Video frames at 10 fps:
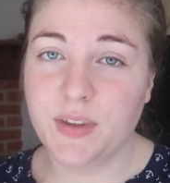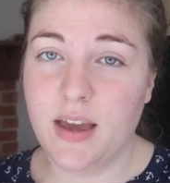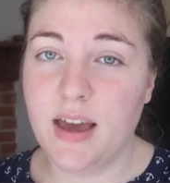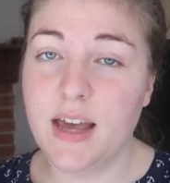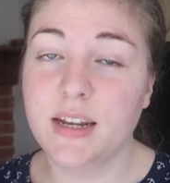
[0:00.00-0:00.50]

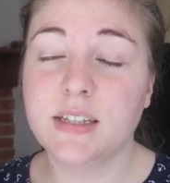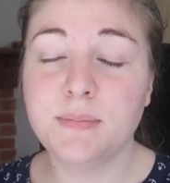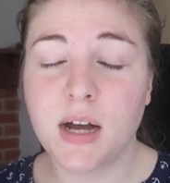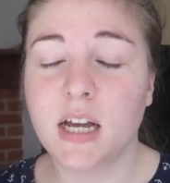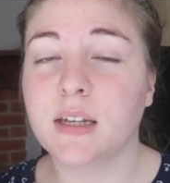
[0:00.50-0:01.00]
And it's a
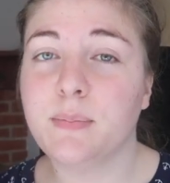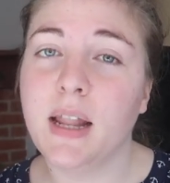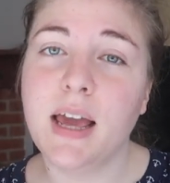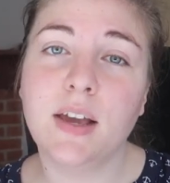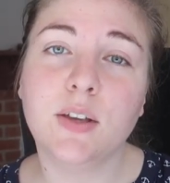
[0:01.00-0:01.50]

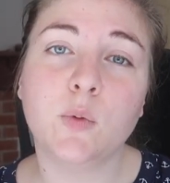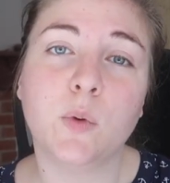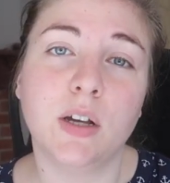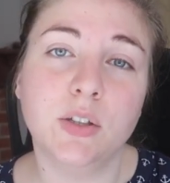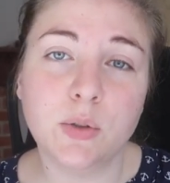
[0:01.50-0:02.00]
marketplace
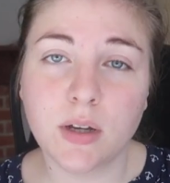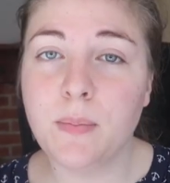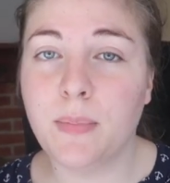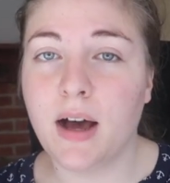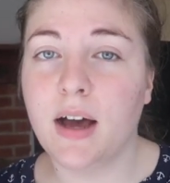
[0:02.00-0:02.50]
where you
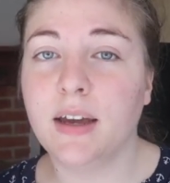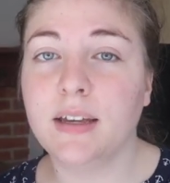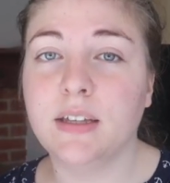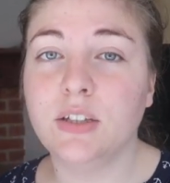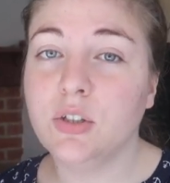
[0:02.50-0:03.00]
can
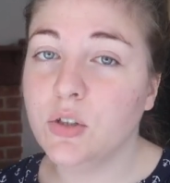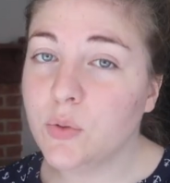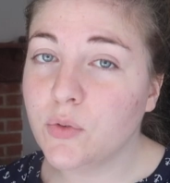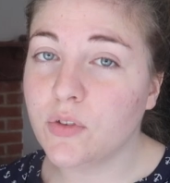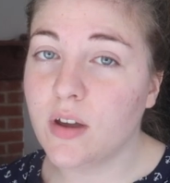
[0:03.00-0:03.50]
buy
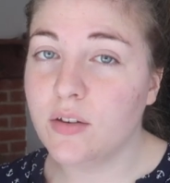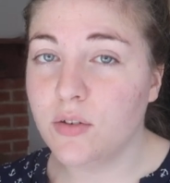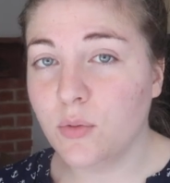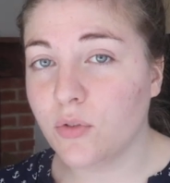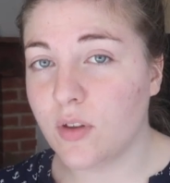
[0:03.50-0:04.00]
used and
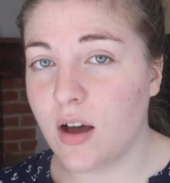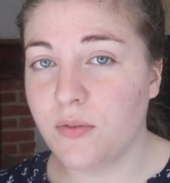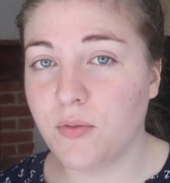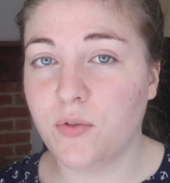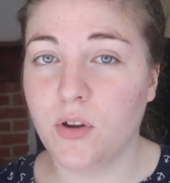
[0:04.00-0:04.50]
new
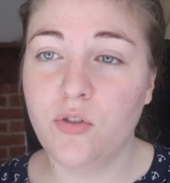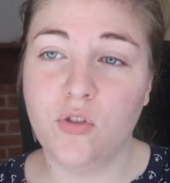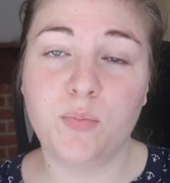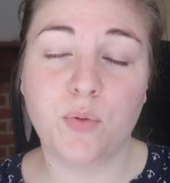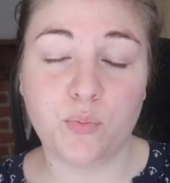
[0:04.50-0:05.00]
stuff for a
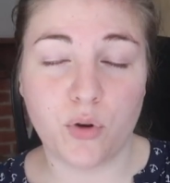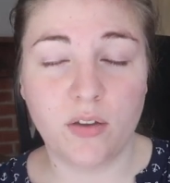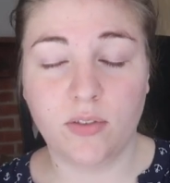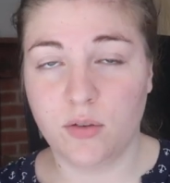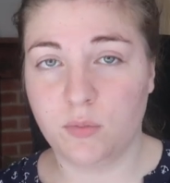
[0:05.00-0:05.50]
cheaper
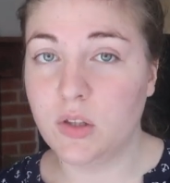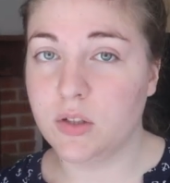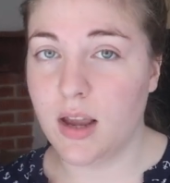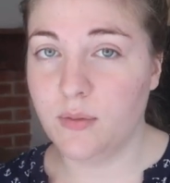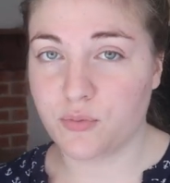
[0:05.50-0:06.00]
price than
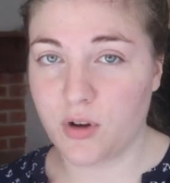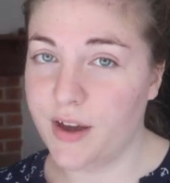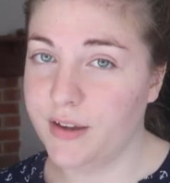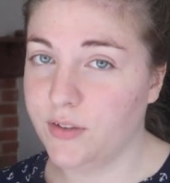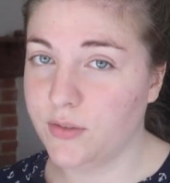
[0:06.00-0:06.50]
retail
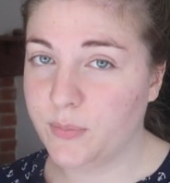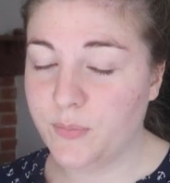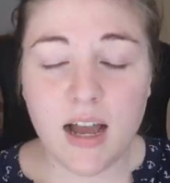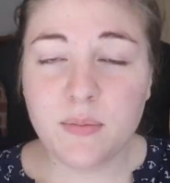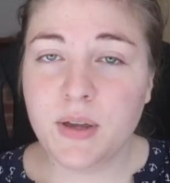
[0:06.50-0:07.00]
price.
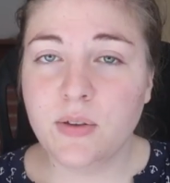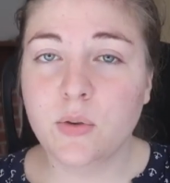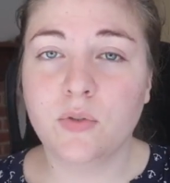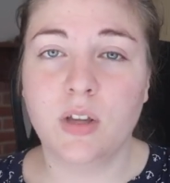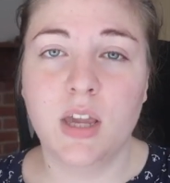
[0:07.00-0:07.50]
I've been
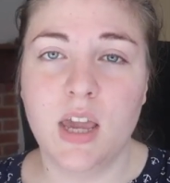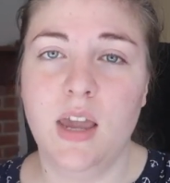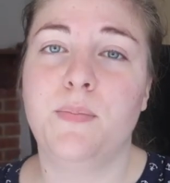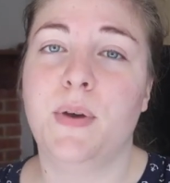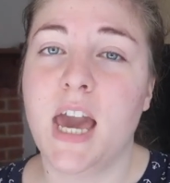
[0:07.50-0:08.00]
using
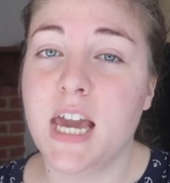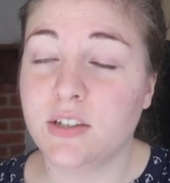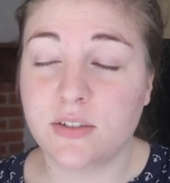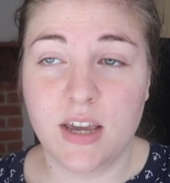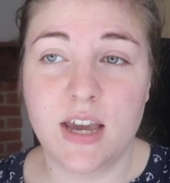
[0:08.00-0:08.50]
eBay
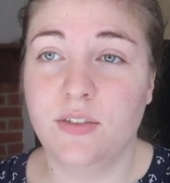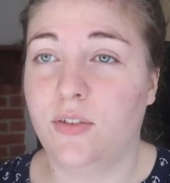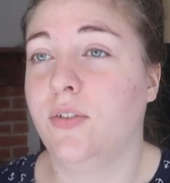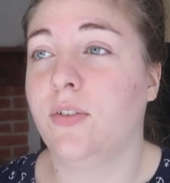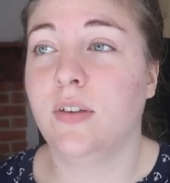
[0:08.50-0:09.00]

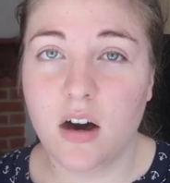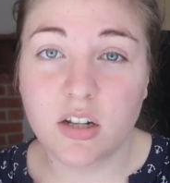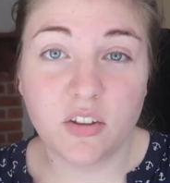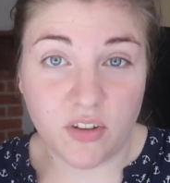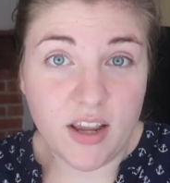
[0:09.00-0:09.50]
since,
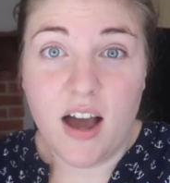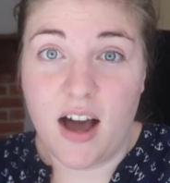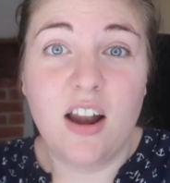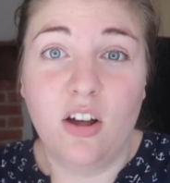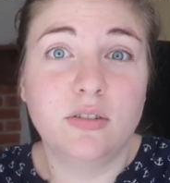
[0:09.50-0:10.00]
honestly,
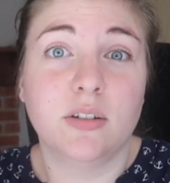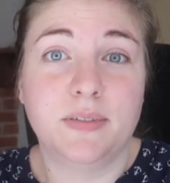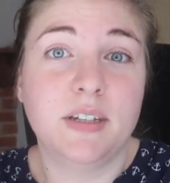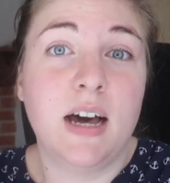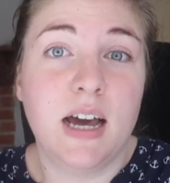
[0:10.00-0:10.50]
a lot of
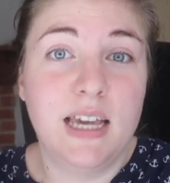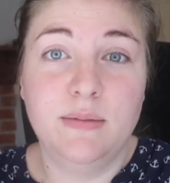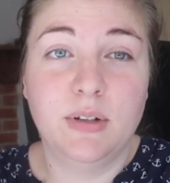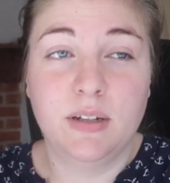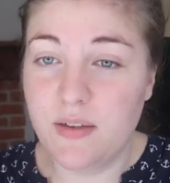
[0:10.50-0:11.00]

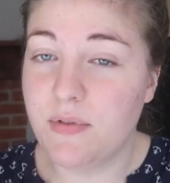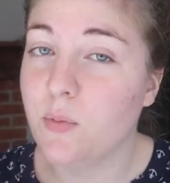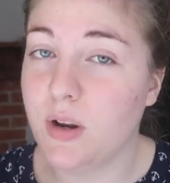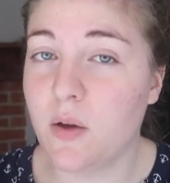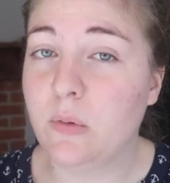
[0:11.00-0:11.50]
time, even
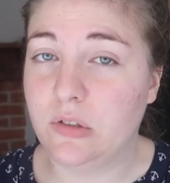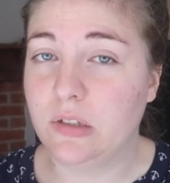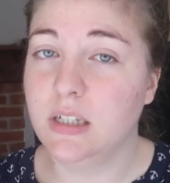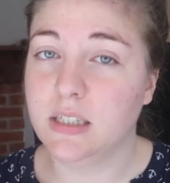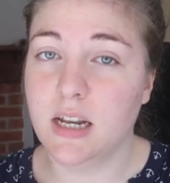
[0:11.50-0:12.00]
when I was
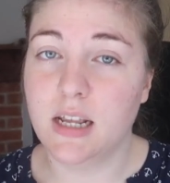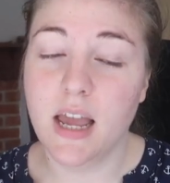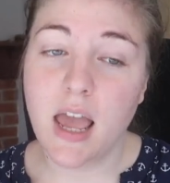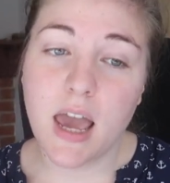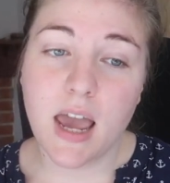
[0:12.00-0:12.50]
in
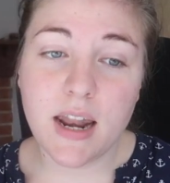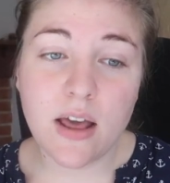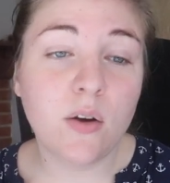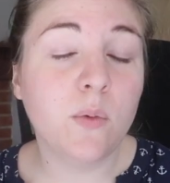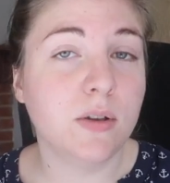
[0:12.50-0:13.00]
Italy, and
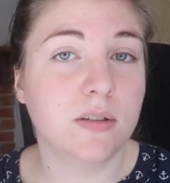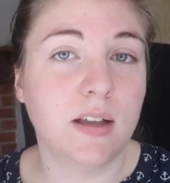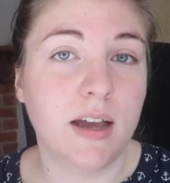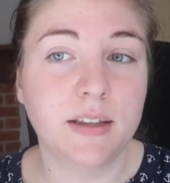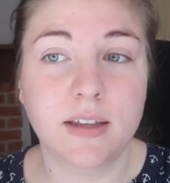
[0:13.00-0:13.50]
I always
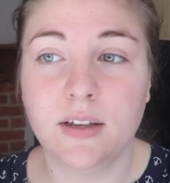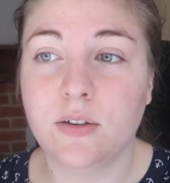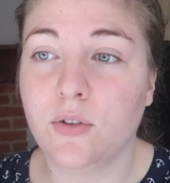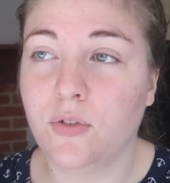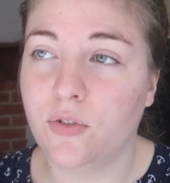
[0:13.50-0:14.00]
liked it
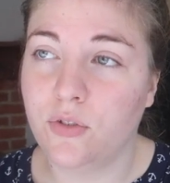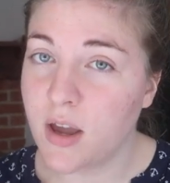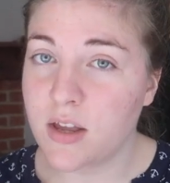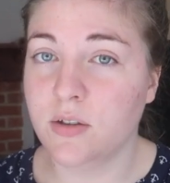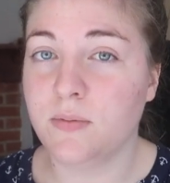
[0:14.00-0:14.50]
because
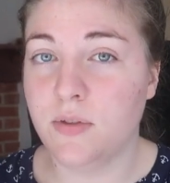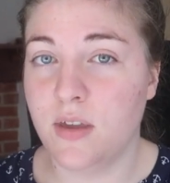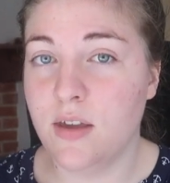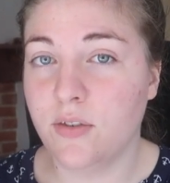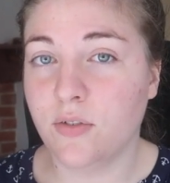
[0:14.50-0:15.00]
range of
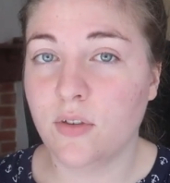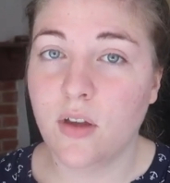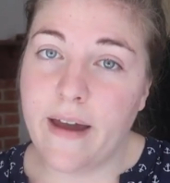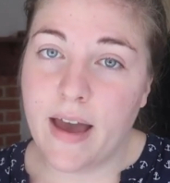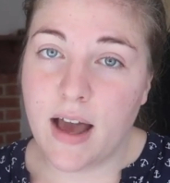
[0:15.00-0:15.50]
things
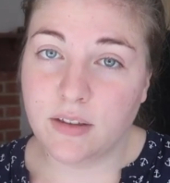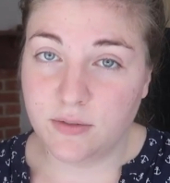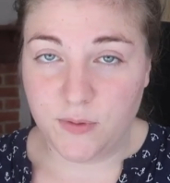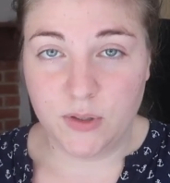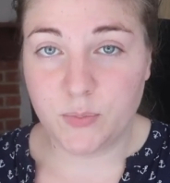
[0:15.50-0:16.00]
at
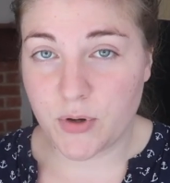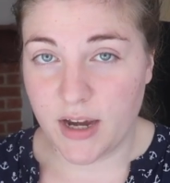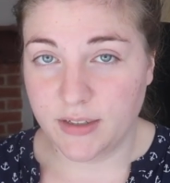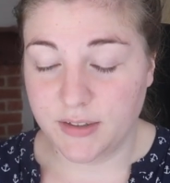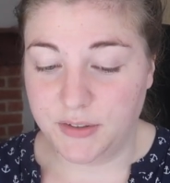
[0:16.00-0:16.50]
different
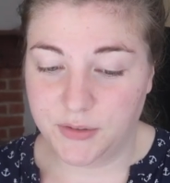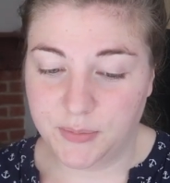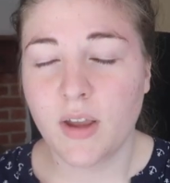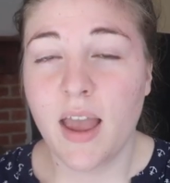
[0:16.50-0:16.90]
prices.